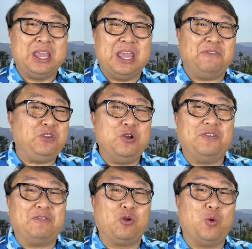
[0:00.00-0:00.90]
If you've
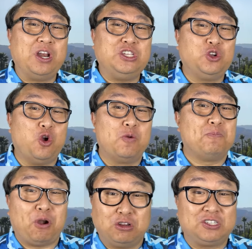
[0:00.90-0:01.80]
ever wanted your own
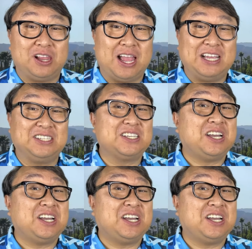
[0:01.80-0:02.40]
personalized